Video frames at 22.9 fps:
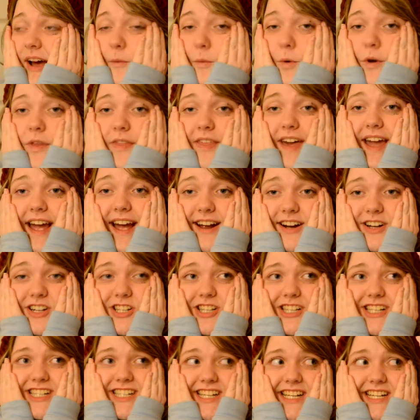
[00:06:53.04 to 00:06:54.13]
what they
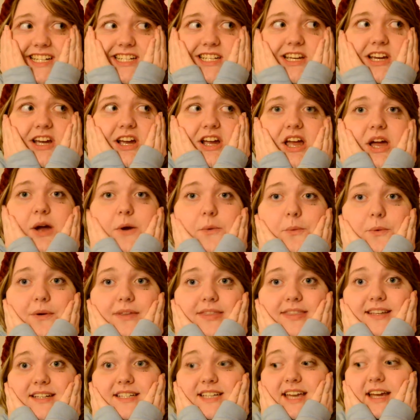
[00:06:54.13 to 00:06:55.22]
actually did
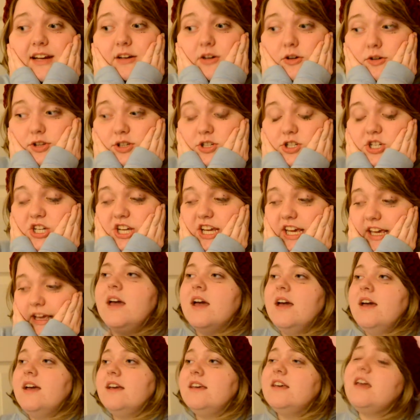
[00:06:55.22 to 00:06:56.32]
with the technology.
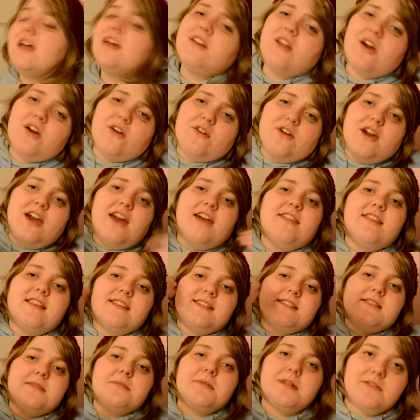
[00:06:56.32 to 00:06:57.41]
Yeah, no,
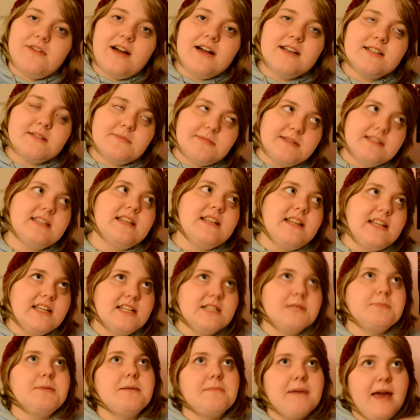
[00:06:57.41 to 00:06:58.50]
there's some advancements that need
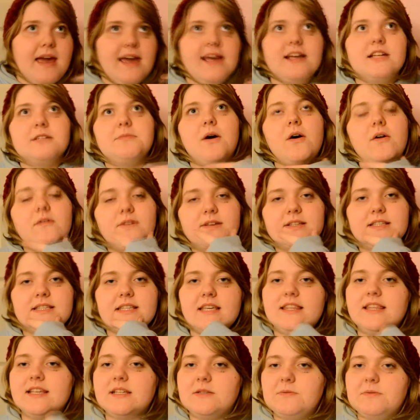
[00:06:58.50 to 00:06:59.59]
to be made, but
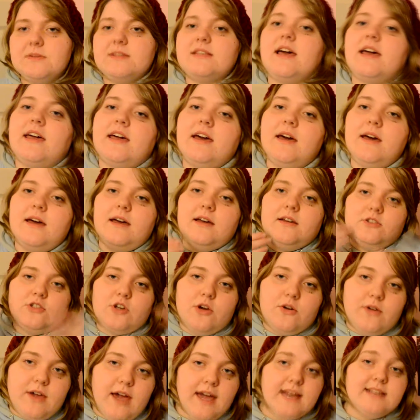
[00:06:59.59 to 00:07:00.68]
obviously this was like a
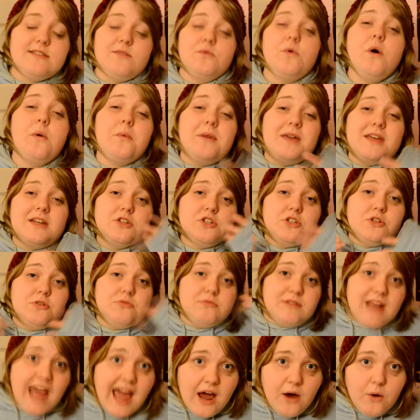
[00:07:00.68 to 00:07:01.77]
showcase of what we can do
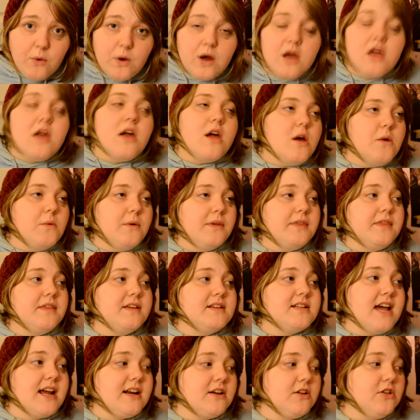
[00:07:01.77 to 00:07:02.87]
now with the
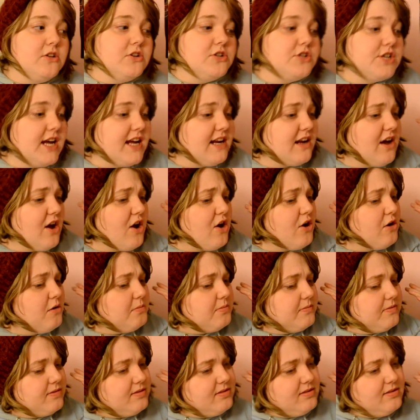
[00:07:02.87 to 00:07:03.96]
technology, and I hope
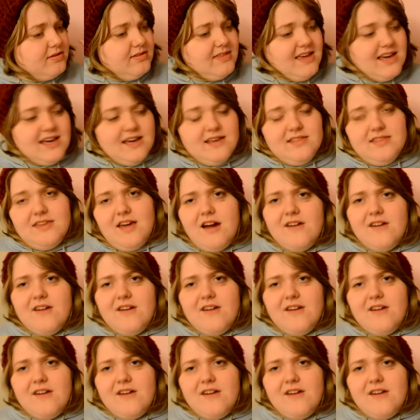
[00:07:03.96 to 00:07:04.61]
that the